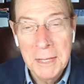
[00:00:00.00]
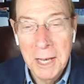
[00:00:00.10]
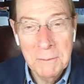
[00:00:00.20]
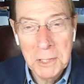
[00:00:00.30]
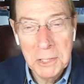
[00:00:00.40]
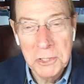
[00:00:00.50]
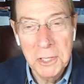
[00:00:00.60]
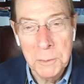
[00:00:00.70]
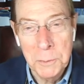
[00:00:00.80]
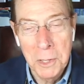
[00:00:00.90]
Conflicts are
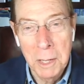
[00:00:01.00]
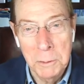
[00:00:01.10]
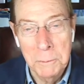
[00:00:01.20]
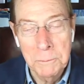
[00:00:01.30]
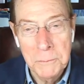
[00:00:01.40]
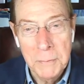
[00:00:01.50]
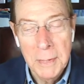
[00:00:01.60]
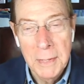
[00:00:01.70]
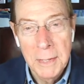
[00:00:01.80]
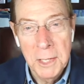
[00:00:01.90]
not a problem.
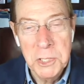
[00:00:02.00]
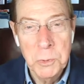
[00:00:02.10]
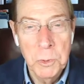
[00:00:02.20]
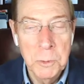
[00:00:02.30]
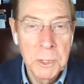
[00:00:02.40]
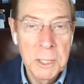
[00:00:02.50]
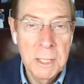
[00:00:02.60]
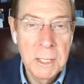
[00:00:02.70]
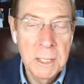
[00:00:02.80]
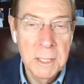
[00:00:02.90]
It's when
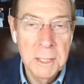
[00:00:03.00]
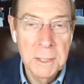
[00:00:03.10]
we